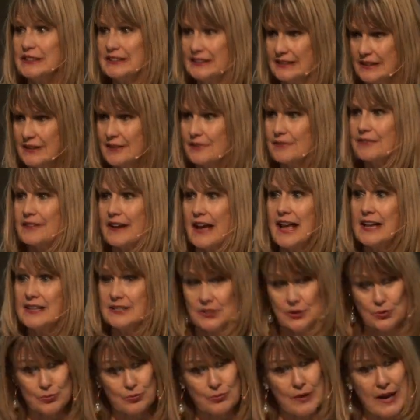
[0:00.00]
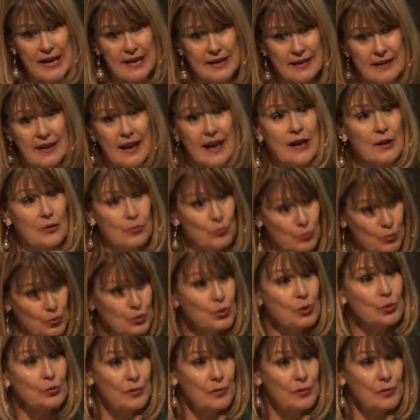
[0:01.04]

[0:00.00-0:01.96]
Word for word: live and to reign and rule